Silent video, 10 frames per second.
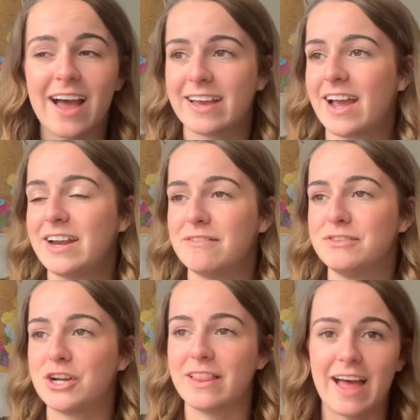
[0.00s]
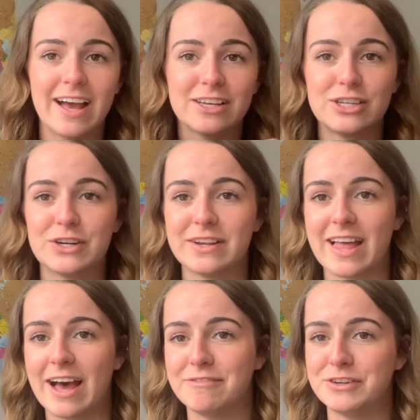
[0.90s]
I kind of chillax during
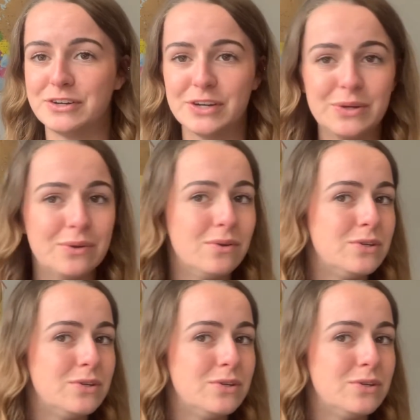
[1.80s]
the afternoon,